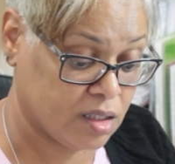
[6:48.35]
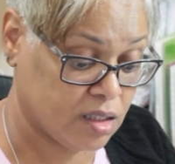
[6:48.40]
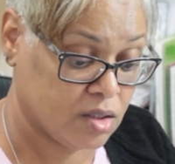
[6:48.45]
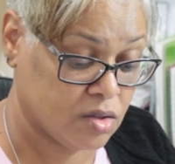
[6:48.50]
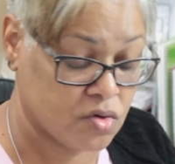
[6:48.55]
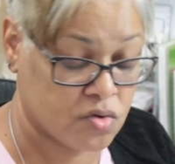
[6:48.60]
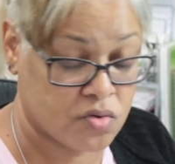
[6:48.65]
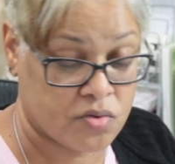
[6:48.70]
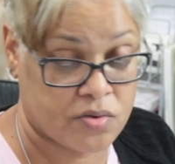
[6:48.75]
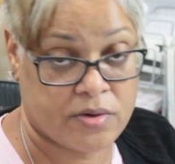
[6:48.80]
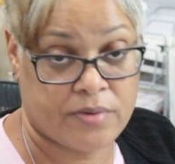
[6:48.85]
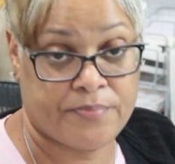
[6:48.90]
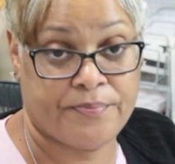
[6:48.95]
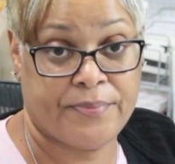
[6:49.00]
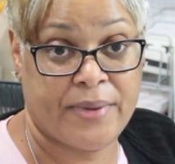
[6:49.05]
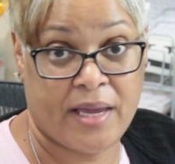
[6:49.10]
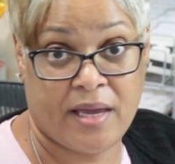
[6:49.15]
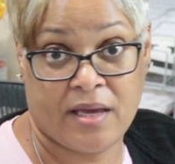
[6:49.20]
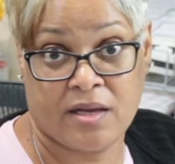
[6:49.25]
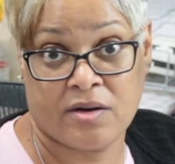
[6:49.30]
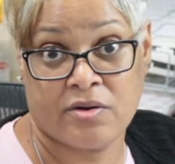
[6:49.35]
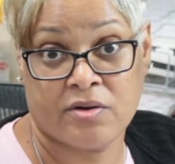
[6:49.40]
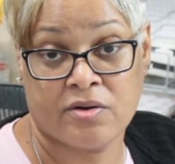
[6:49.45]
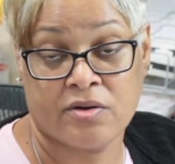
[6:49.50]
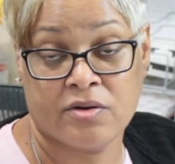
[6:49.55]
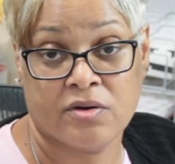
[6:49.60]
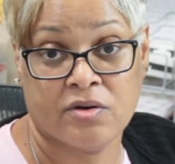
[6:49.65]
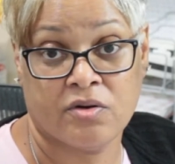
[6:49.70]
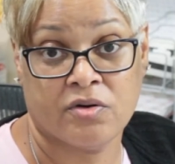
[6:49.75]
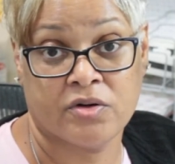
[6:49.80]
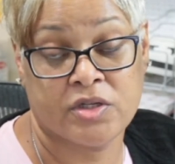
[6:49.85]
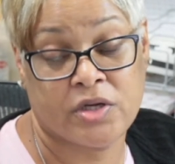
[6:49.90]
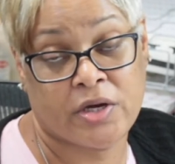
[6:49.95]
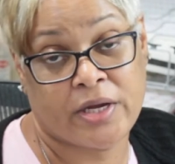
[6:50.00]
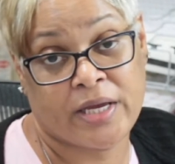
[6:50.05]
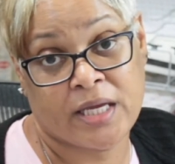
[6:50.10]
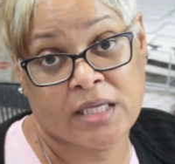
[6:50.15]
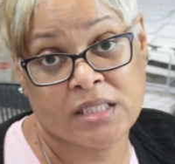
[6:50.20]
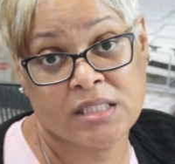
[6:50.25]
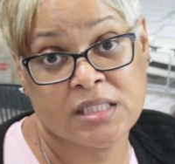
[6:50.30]
your banner on your
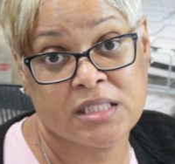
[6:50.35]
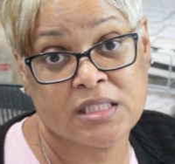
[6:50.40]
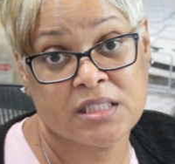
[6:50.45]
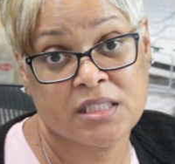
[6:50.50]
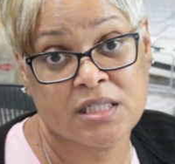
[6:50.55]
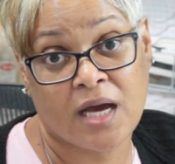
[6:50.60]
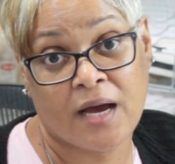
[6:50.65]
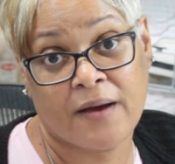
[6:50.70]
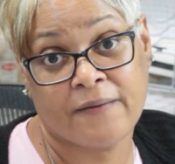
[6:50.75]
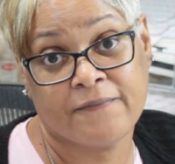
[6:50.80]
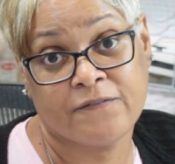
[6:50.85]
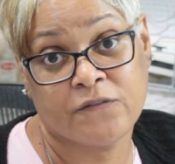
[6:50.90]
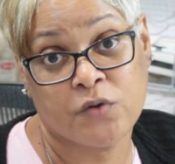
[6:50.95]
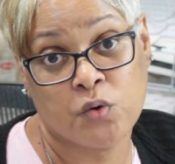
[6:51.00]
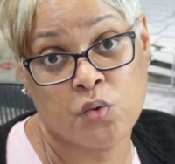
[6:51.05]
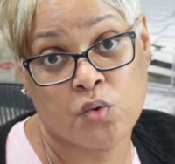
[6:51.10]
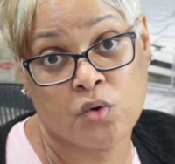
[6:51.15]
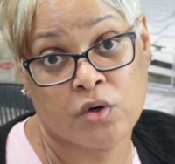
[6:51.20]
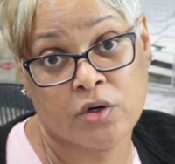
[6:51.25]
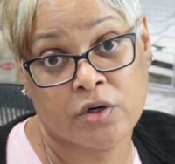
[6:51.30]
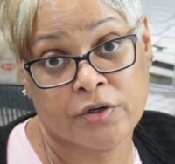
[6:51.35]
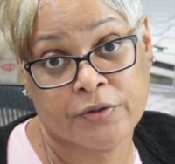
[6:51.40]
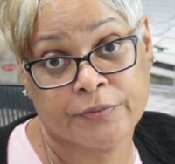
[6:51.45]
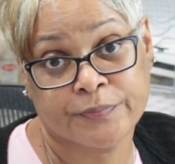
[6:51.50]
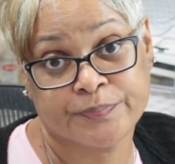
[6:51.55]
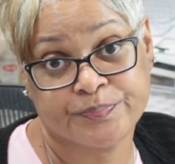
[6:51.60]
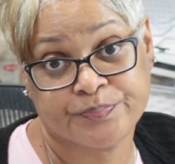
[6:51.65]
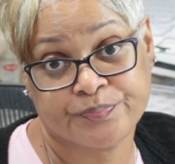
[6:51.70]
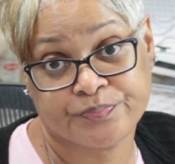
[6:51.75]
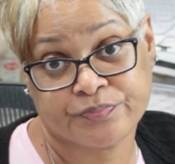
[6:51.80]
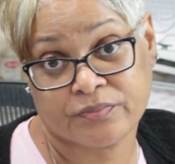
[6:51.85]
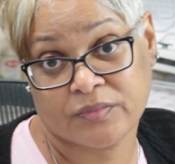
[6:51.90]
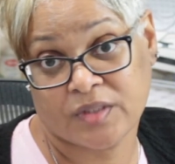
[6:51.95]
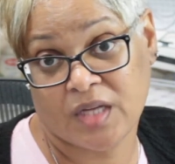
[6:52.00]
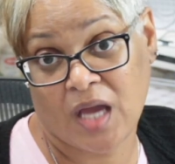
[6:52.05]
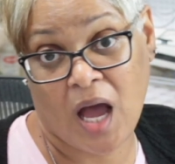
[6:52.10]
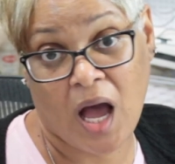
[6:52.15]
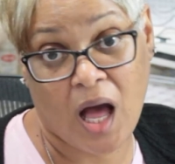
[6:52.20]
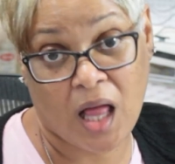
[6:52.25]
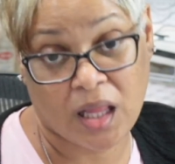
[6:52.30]
Etsy shop for the
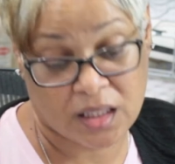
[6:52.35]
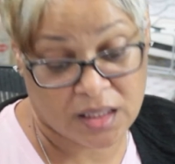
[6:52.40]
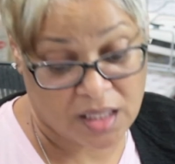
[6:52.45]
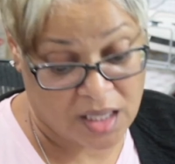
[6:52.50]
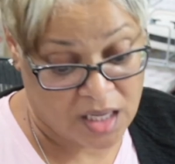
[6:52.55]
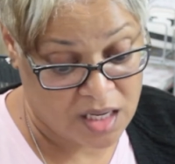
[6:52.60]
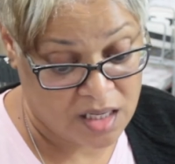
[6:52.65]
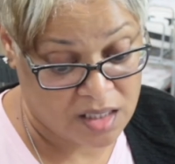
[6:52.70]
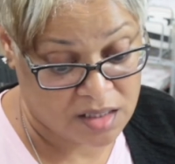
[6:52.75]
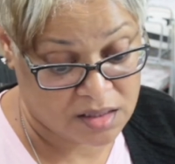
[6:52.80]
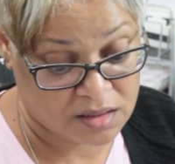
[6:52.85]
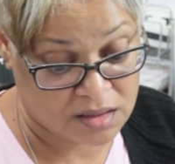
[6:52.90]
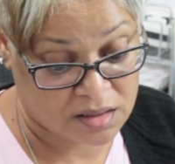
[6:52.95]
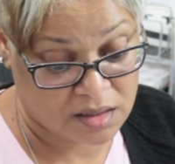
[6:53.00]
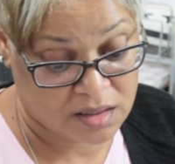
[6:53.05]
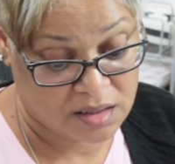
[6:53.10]
holidays.